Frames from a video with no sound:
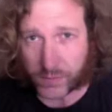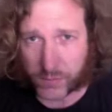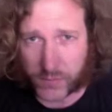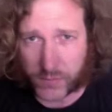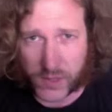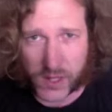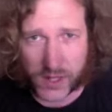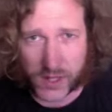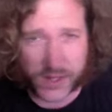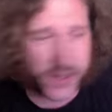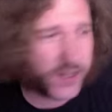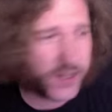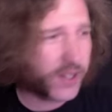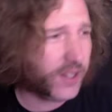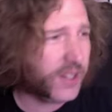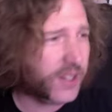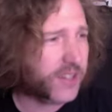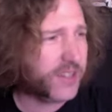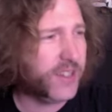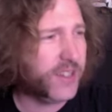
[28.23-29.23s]
Still
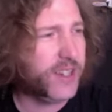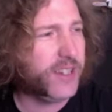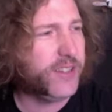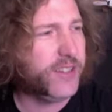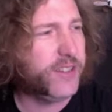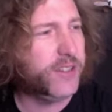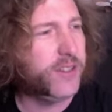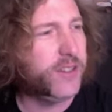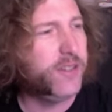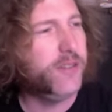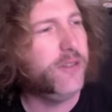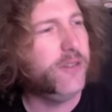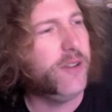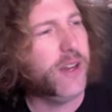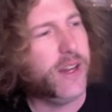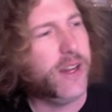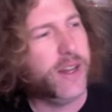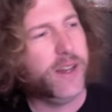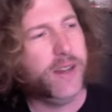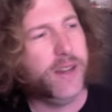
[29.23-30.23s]
listening
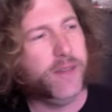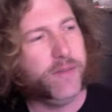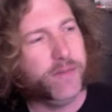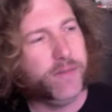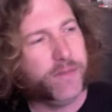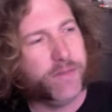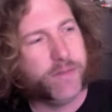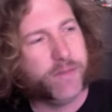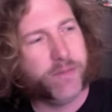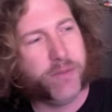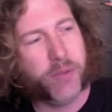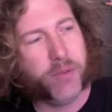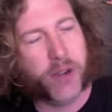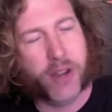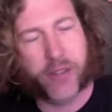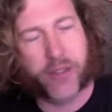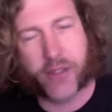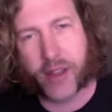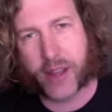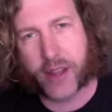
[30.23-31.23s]
to Pretty
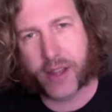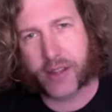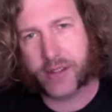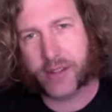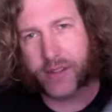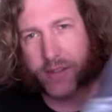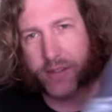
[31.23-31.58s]
Things,